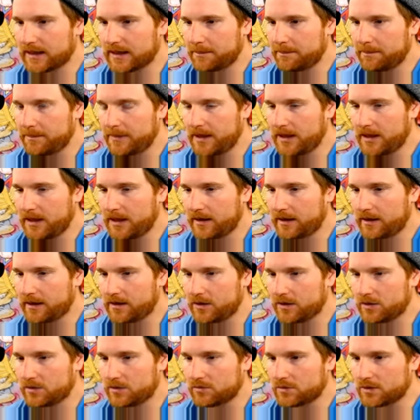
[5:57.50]
me,
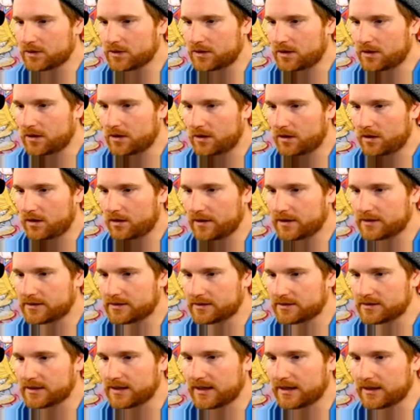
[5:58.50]
you would call this
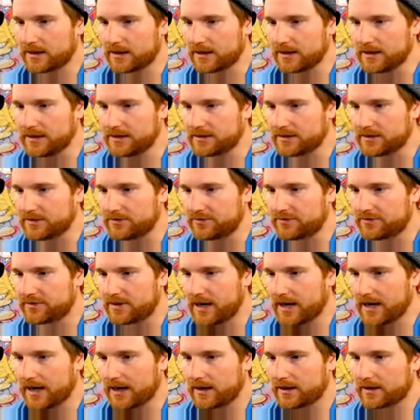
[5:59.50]
is like a Lisa
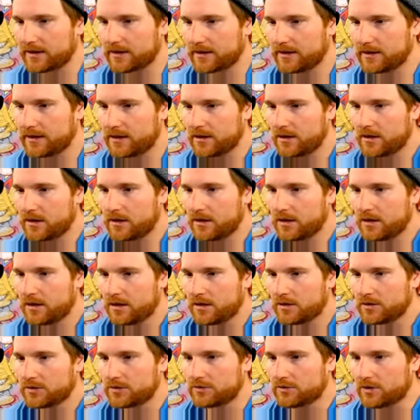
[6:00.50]
Frank
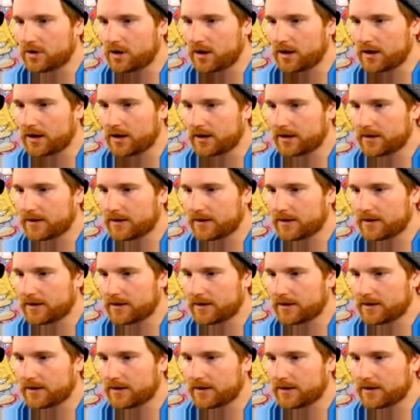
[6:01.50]
drawing.